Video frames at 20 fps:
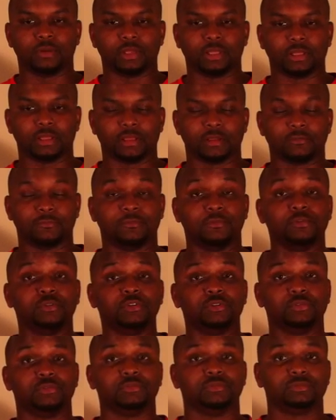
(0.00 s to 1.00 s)
Vudu,
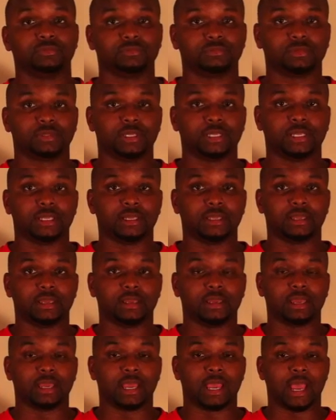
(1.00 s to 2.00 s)

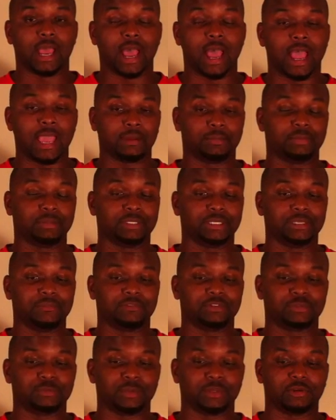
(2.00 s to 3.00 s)
I believe, is
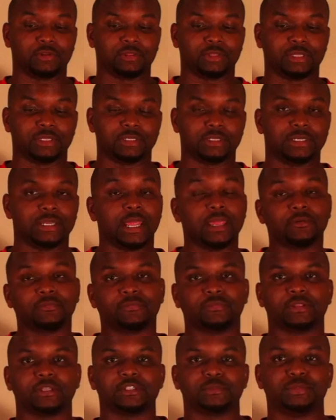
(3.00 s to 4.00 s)
better than Netflix
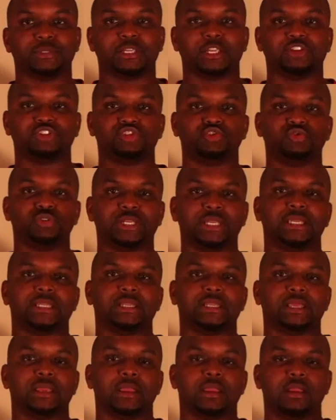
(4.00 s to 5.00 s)
because you get
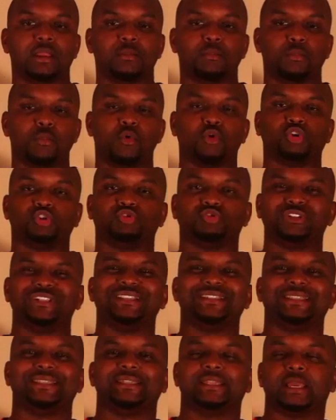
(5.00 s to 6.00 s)
more recent,
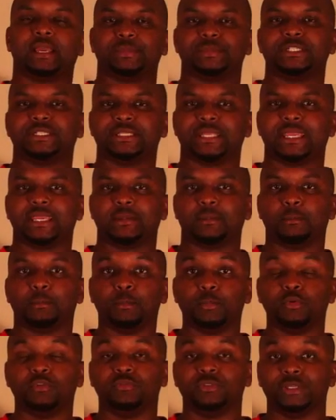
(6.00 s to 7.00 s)
up-to-date
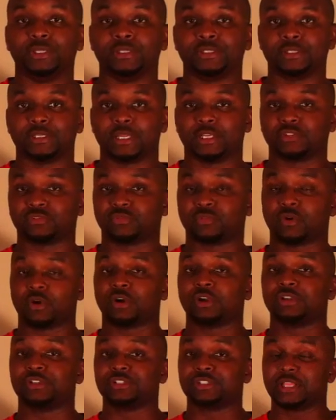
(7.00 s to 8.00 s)
movies. As far as
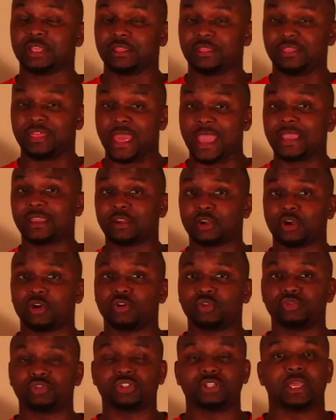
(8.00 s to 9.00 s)
that goes,
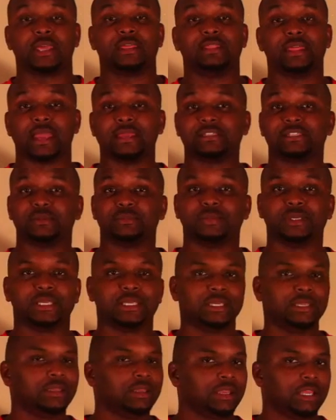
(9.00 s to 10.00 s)
that to me
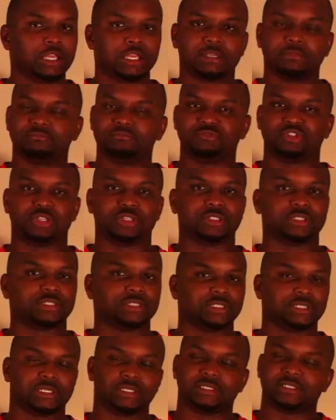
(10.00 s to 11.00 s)
just
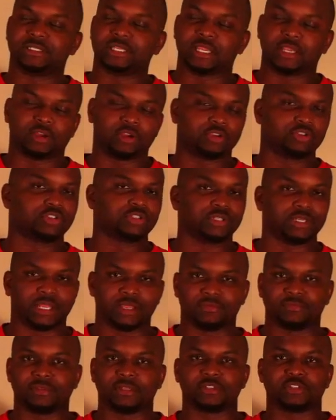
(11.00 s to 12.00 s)
tears Netflix
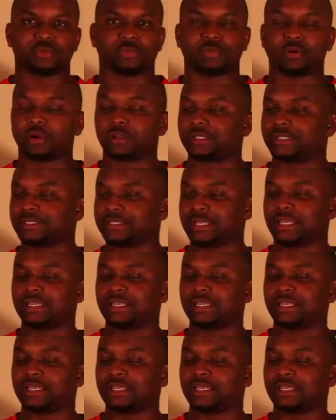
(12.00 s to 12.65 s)
apart, because Netflix